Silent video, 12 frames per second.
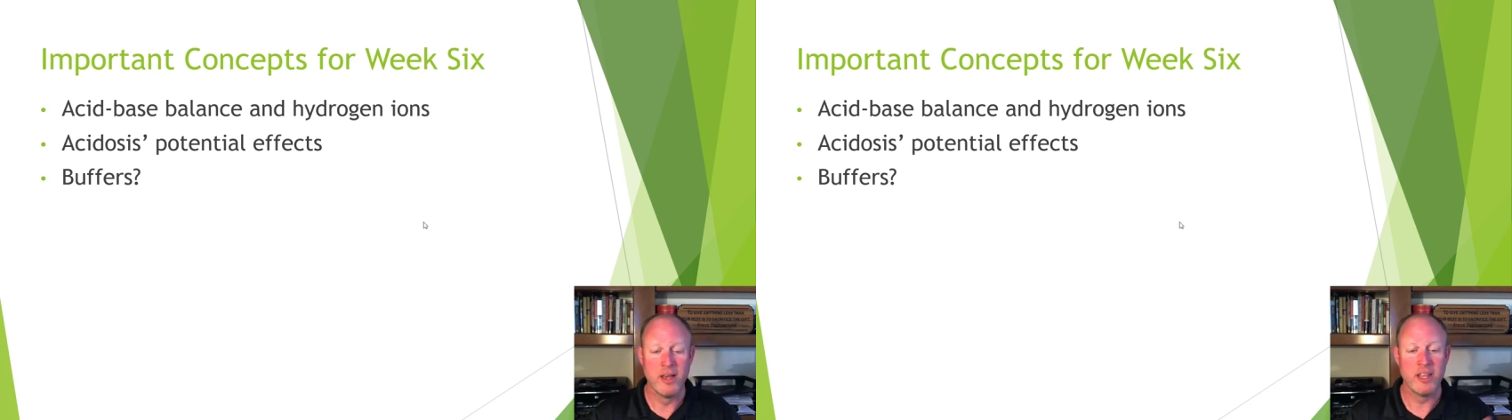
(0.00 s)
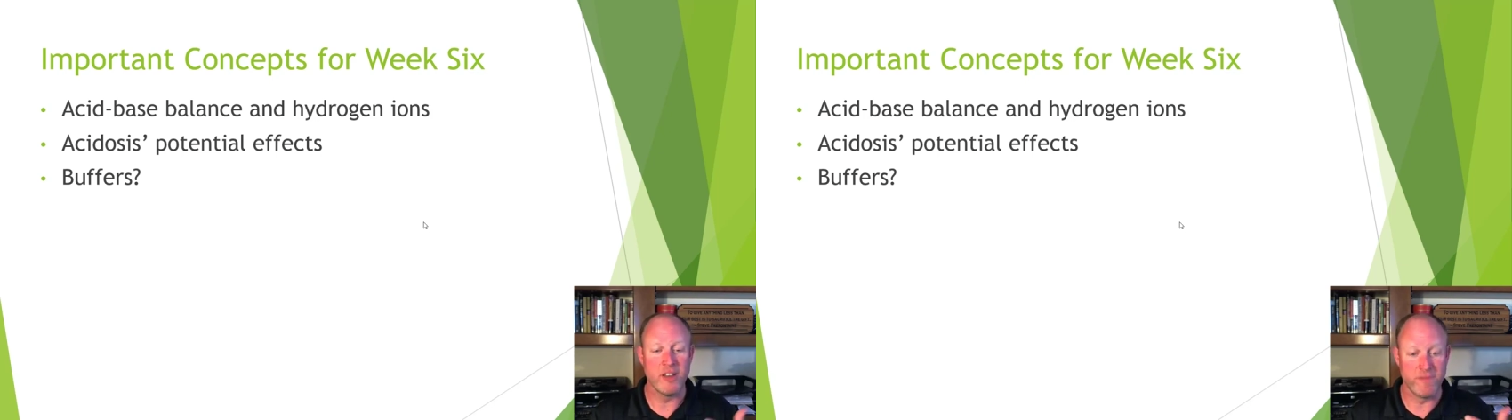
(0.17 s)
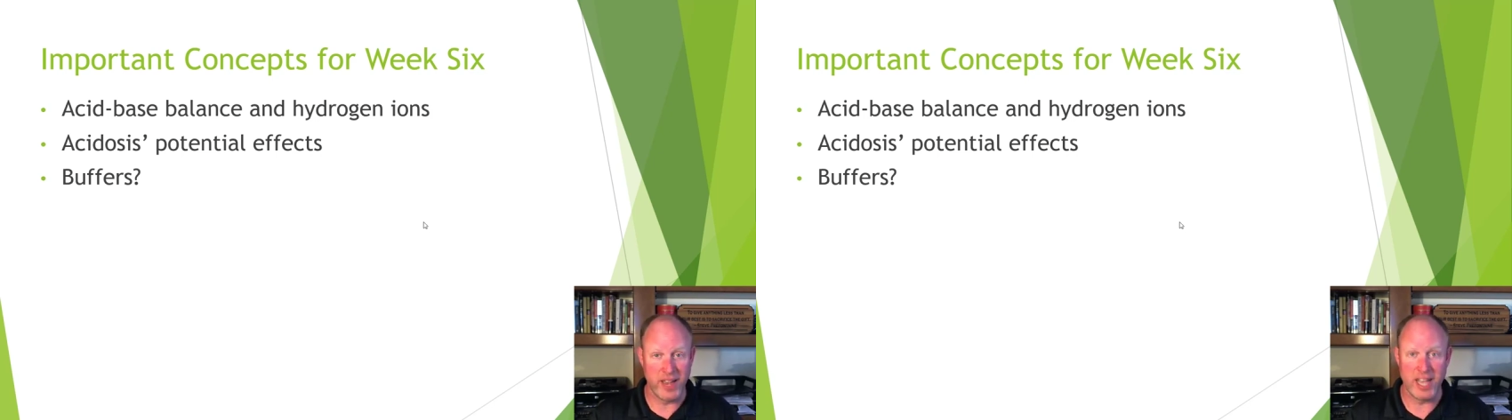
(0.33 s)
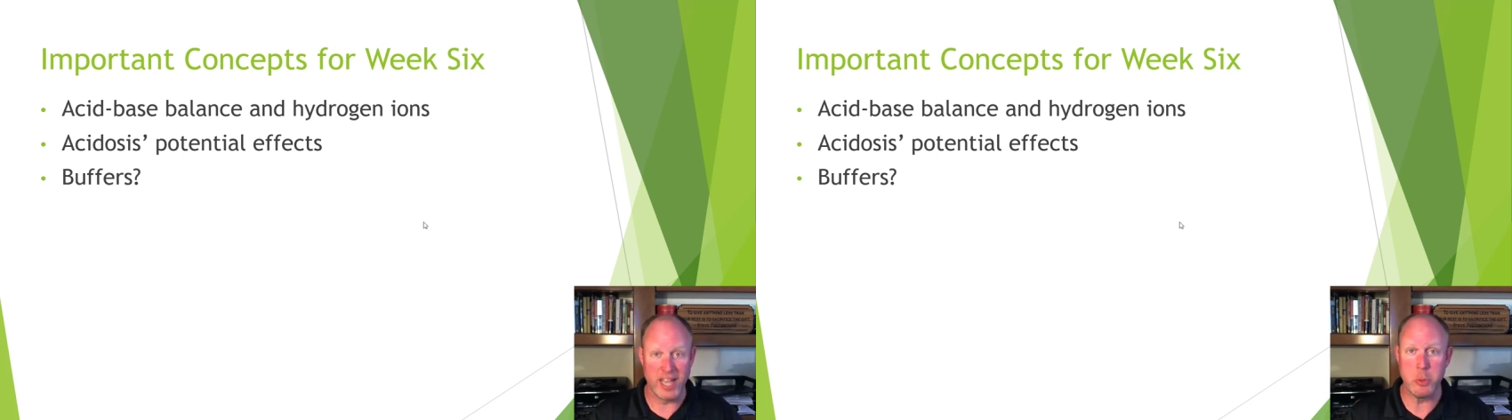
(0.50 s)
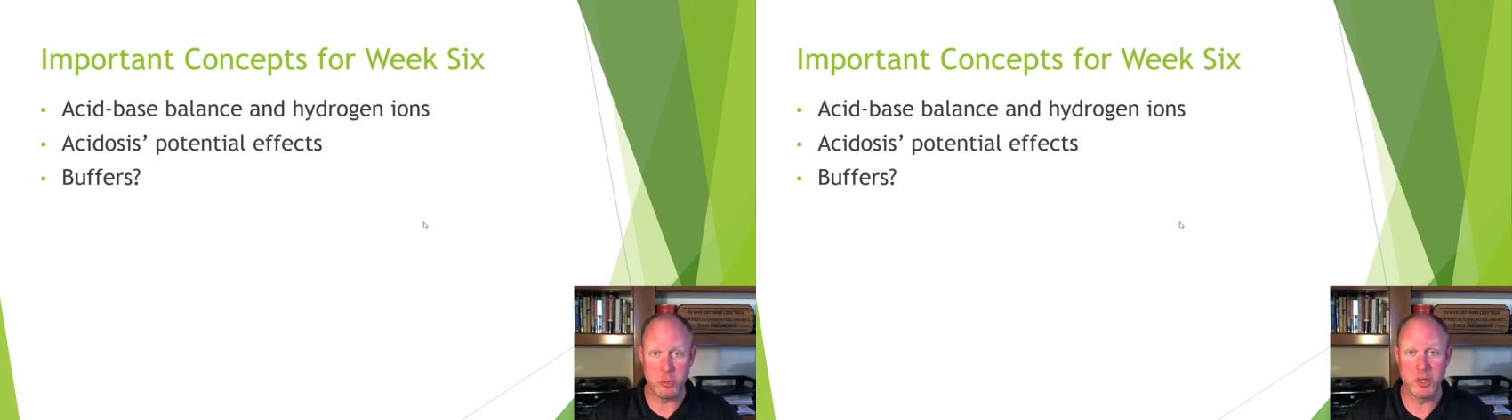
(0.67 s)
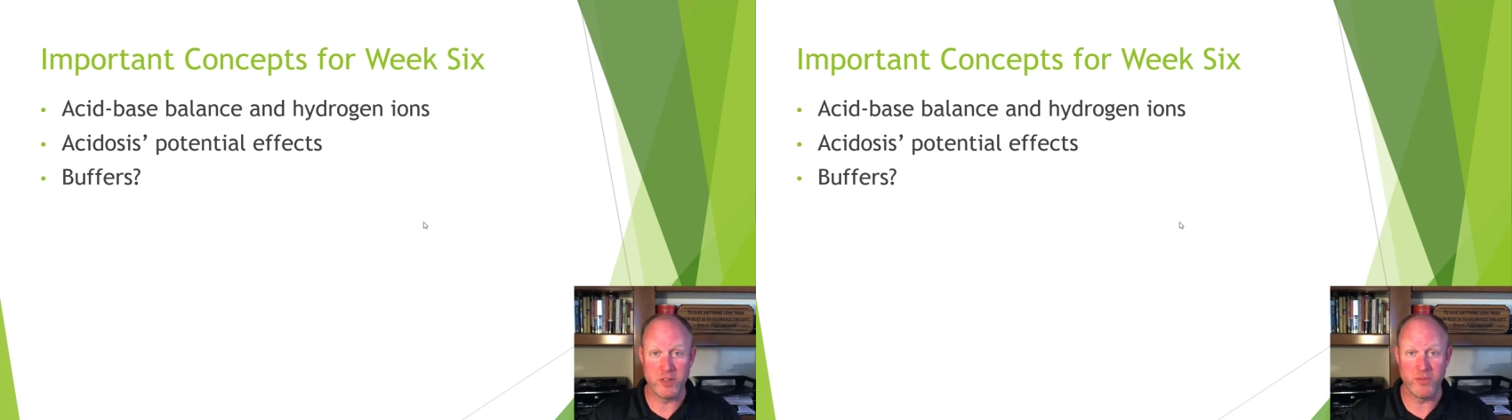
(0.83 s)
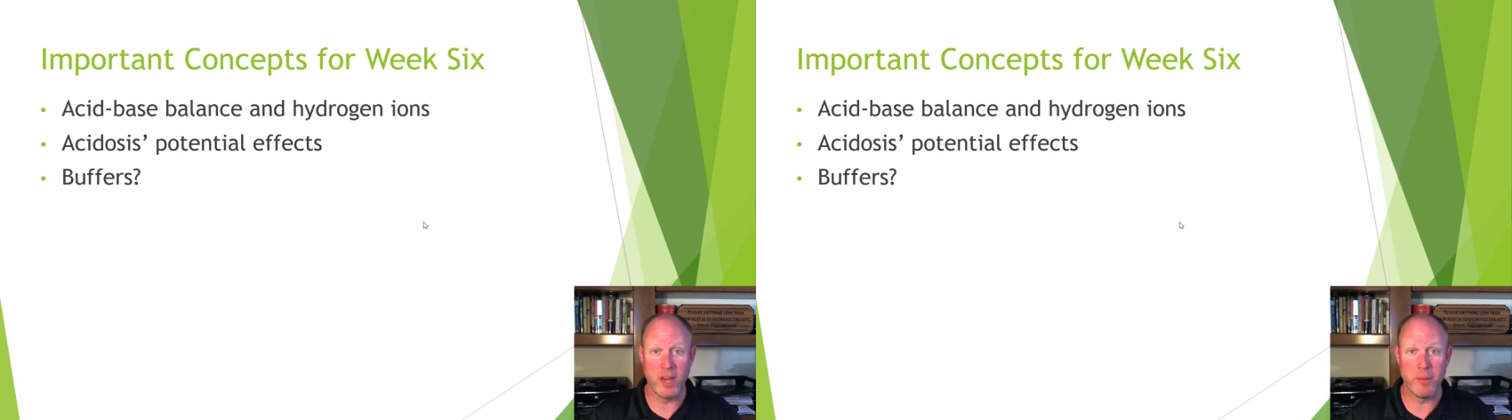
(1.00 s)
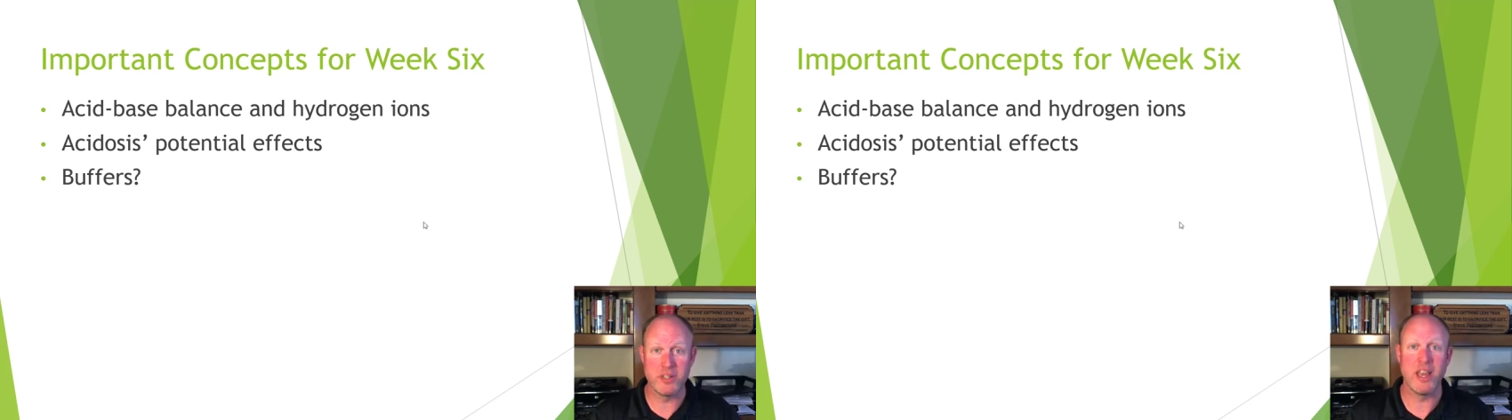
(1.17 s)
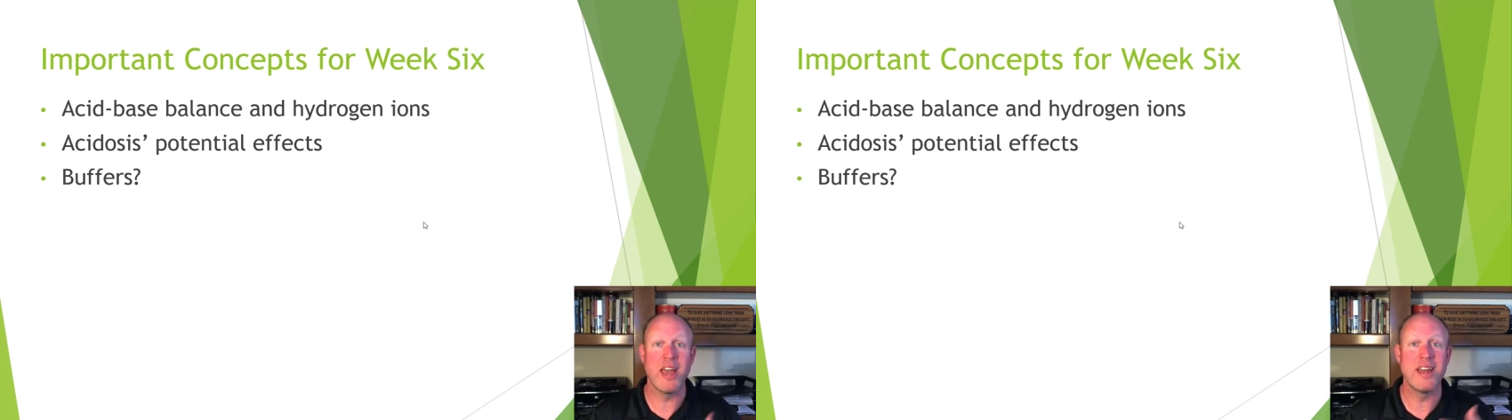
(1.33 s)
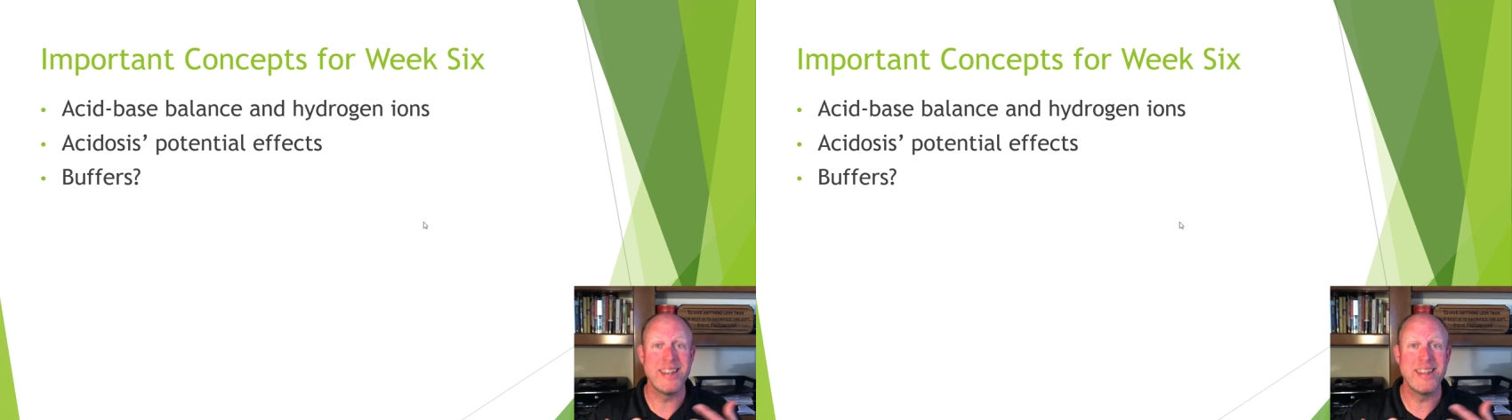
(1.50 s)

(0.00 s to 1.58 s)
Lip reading: The fast twitch muscle fibers